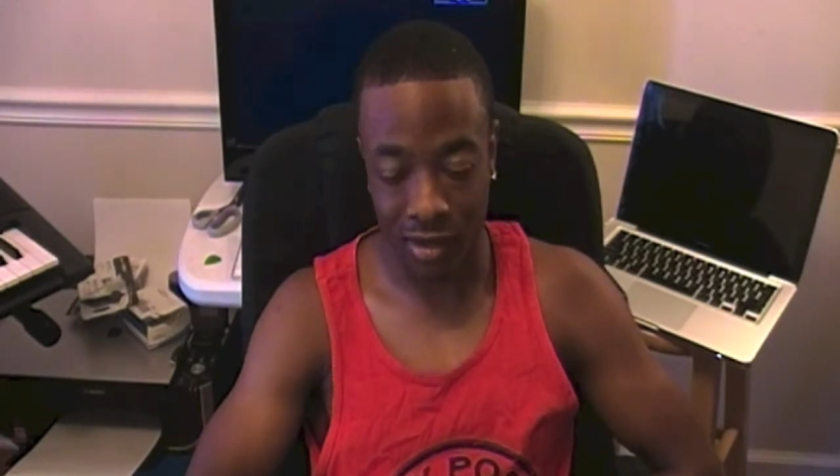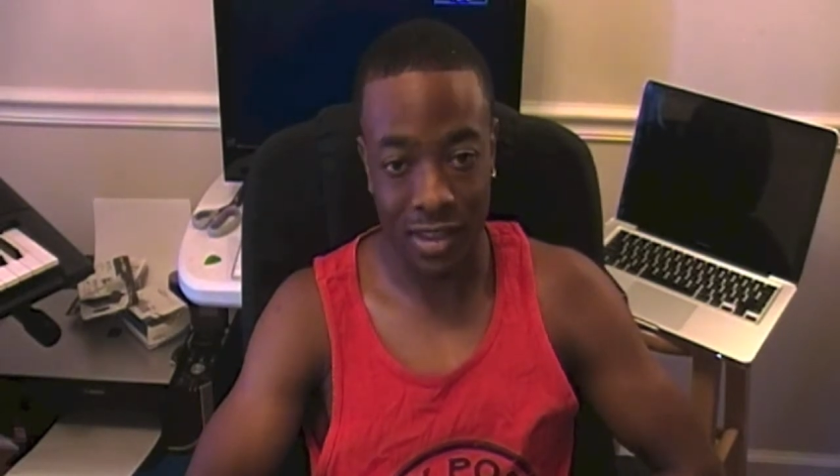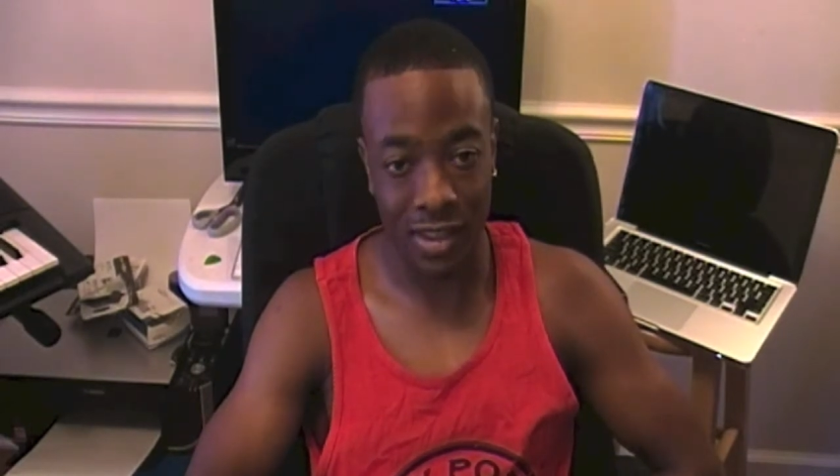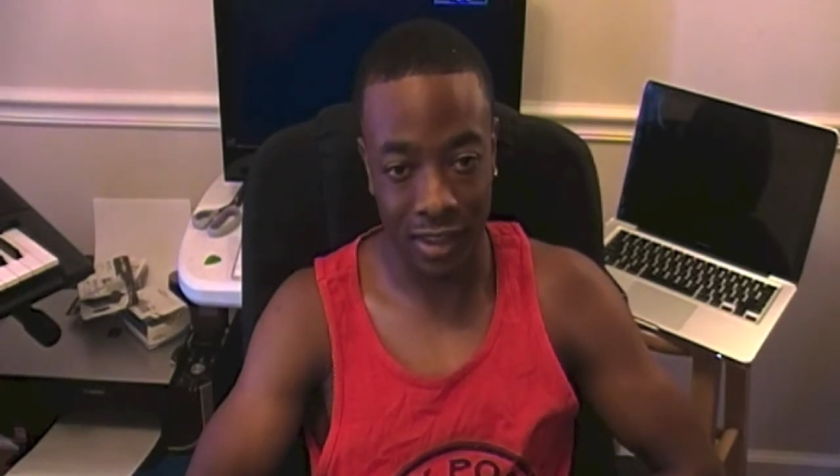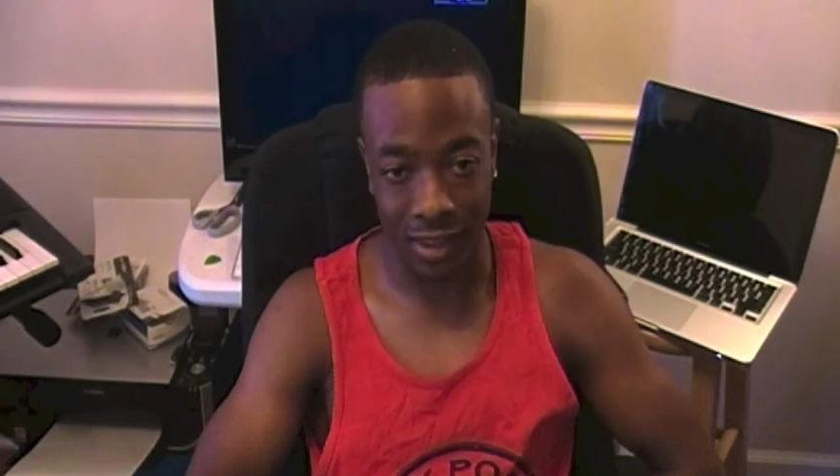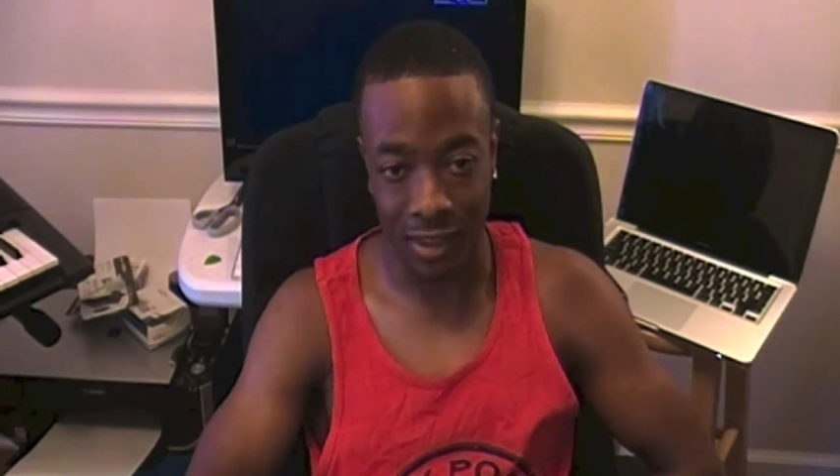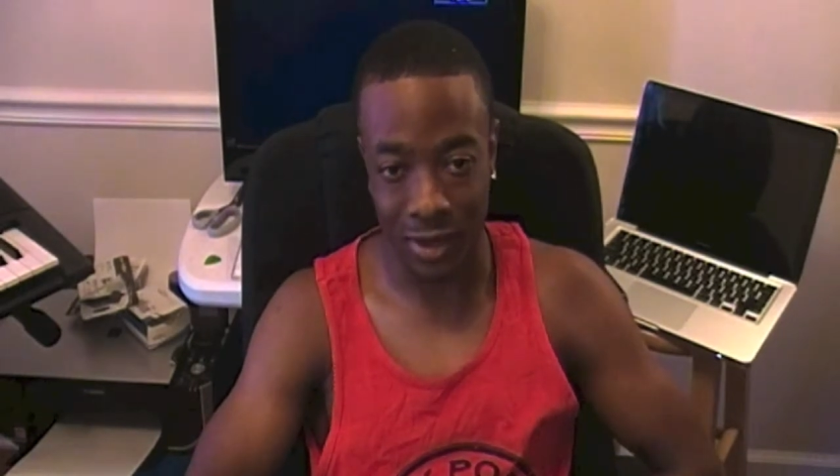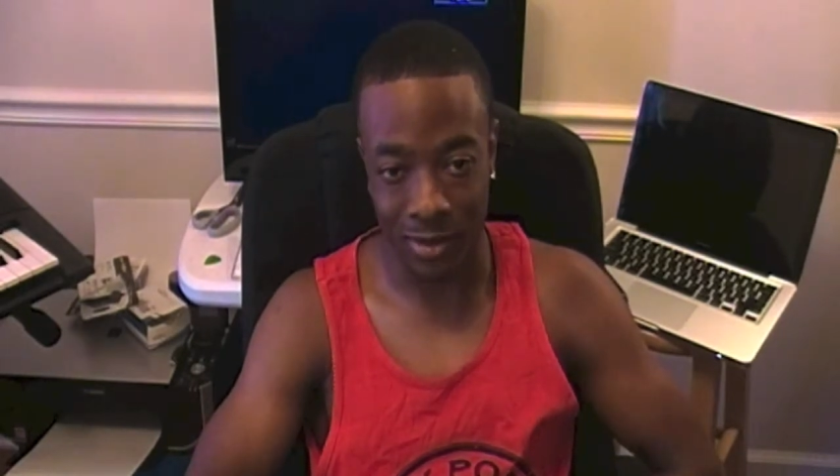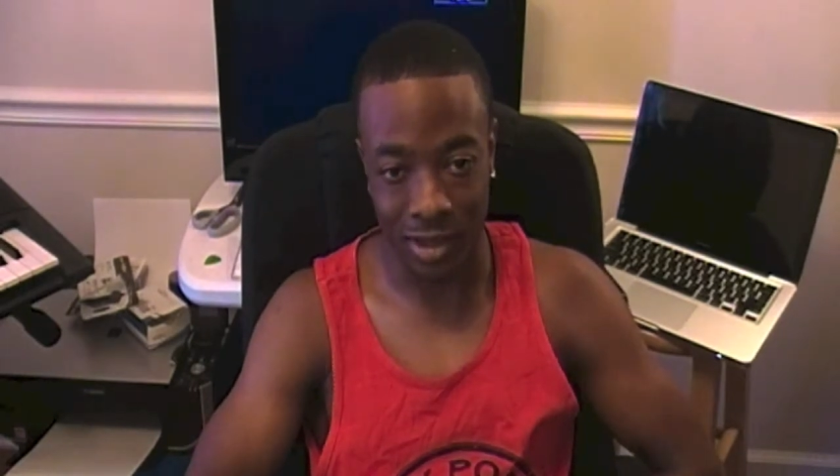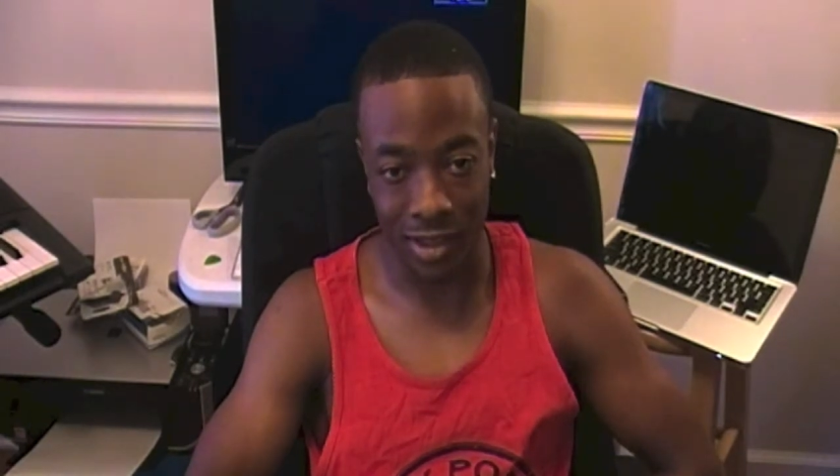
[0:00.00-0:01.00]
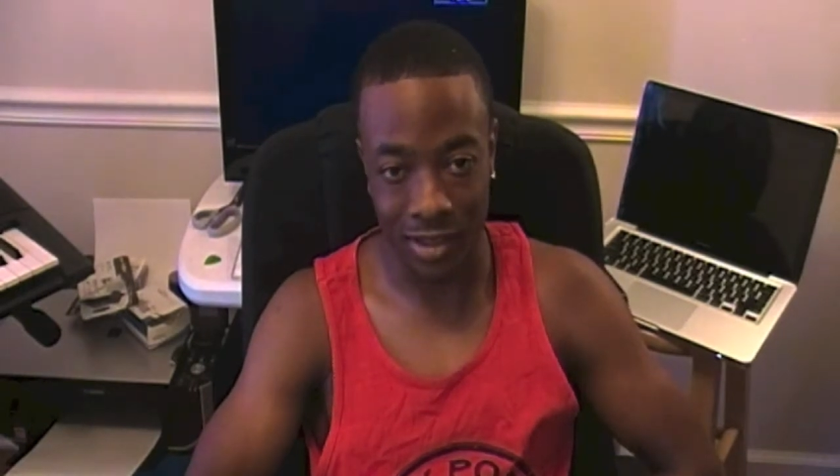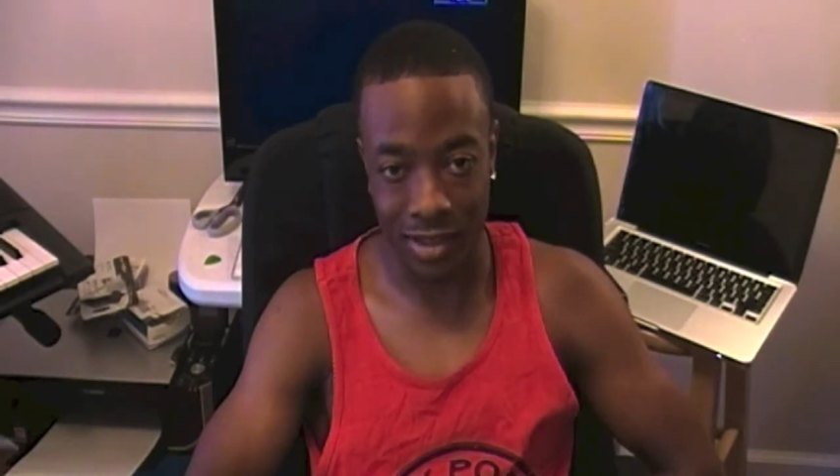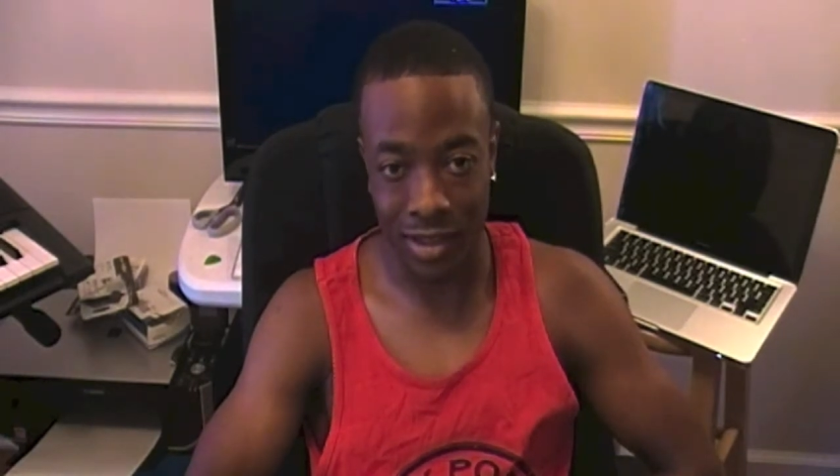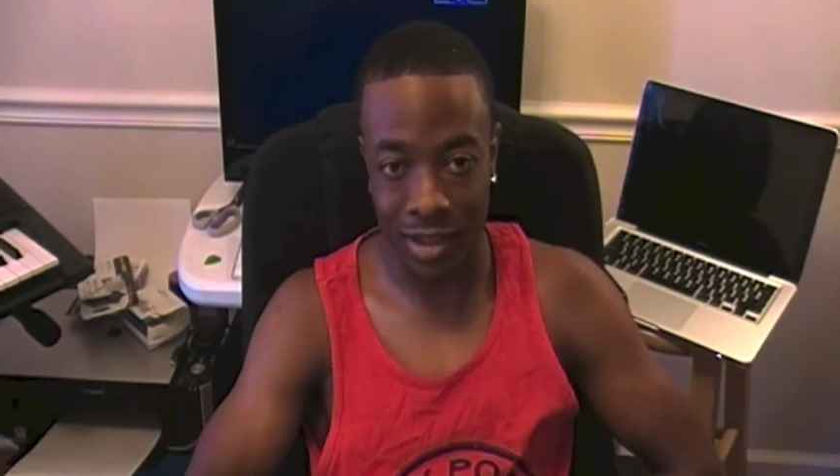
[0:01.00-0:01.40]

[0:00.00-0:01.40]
Selena Gomez.